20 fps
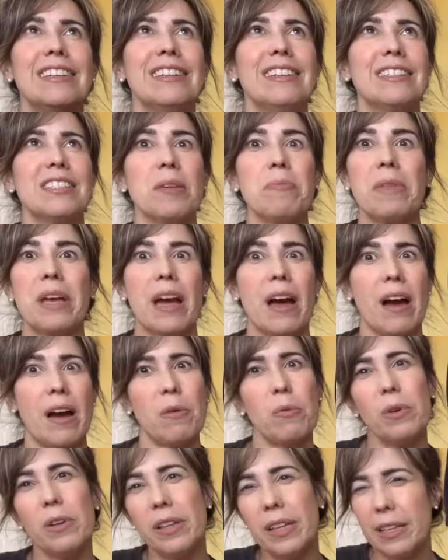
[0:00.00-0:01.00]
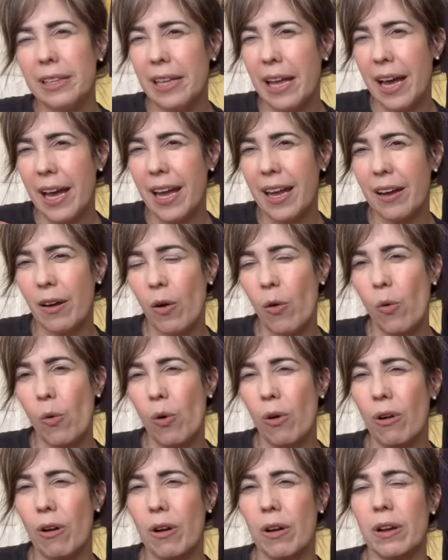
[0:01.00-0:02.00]
something I really like,
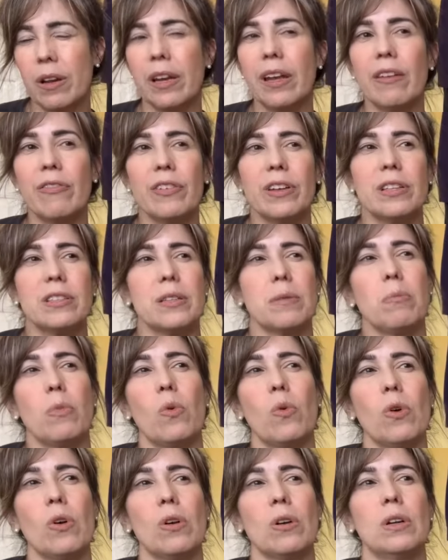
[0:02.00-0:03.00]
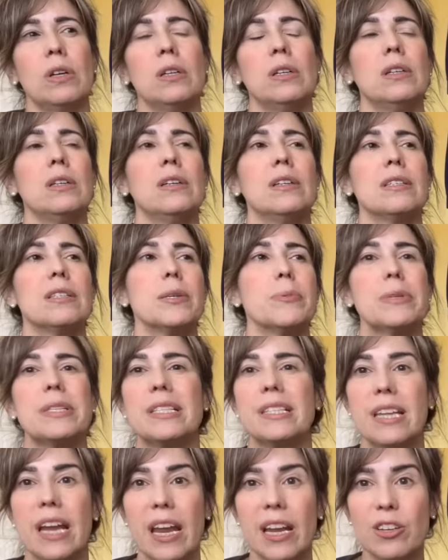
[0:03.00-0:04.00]
or if it's a more
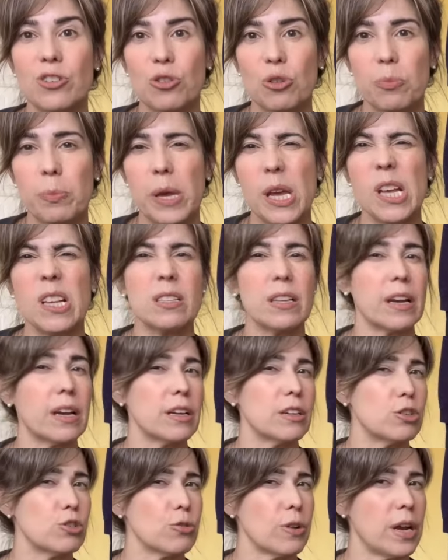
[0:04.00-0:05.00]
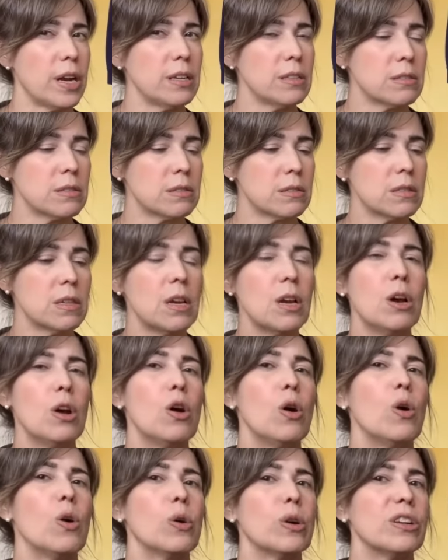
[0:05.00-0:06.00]
substantial piece like a dress
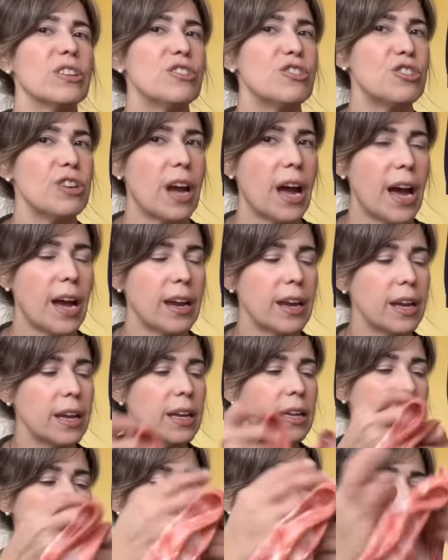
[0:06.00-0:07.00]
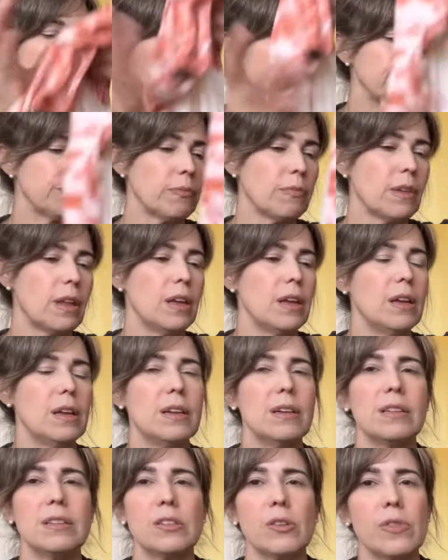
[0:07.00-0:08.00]
or a jacket.
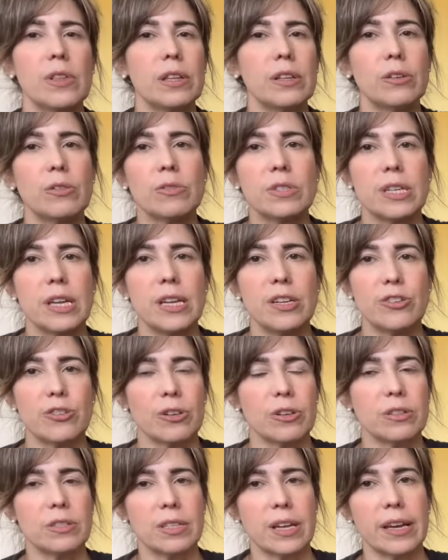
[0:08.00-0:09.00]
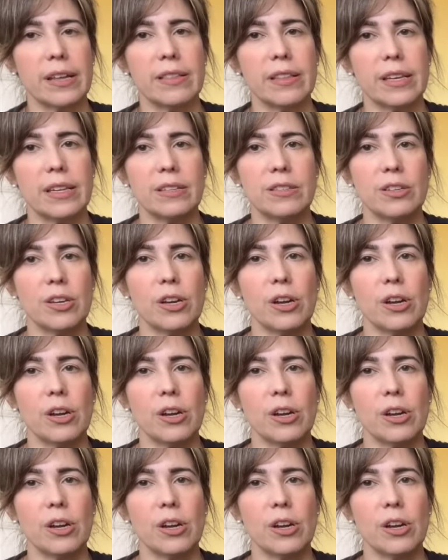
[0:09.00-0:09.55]
So the little t-shirts like this, you